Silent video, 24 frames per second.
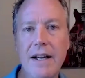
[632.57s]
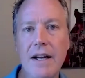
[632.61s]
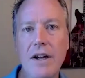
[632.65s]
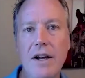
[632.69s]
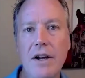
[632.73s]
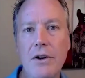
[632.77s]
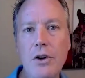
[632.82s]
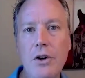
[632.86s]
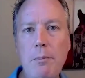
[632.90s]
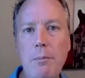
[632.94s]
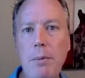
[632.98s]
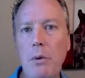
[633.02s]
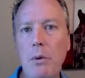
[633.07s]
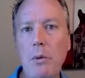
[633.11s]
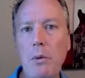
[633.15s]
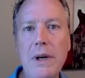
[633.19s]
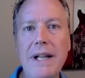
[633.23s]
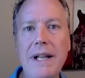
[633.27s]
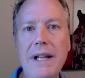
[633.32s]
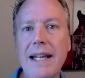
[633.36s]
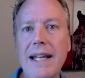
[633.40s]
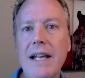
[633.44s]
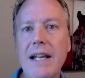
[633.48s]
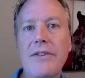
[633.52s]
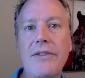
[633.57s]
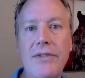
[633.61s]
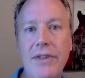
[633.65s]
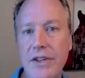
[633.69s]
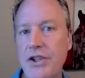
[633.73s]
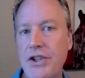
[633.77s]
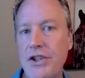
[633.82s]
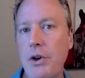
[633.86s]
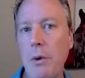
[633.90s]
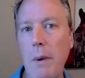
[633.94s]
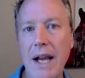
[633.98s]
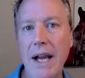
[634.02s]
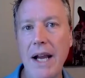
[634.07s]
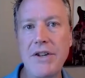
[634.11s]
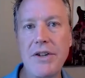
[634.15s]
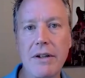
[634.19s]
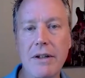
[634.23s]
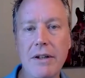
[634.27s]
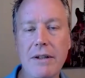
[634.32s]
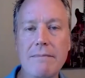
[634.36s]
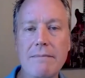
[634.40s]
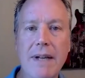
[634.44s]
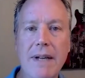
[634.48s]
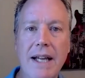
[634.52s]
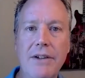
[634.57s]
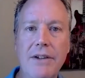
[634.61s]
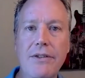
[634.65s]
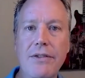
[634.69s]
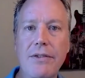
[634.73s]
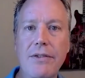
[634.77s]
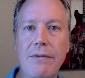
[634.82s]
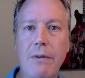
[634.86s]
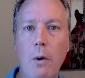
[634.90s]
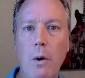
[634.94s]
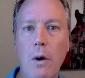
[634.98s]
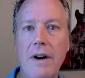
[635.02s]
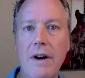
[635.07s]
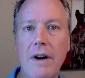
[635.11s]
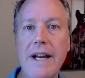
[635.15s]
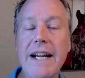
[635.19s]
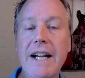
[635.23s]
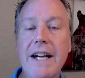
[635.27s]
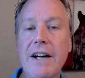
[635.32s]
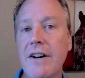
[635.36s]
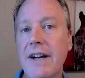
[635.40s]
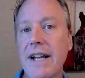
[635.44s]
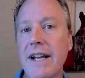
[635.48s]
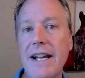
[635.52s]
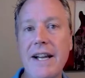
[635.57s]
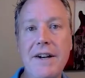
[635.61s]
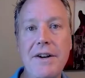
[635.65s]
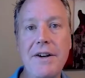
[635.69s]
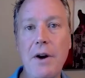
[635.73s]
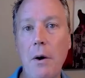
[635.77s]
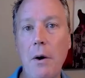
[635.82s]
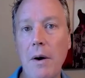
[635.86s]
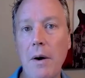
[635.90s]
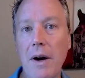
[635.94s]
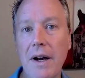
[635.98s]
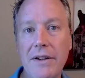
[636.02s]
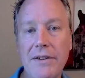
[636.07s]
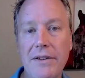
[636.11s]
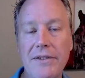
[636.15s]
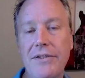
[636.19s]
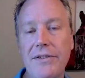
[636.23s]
Noopl really is situational. It's for hearing in noise.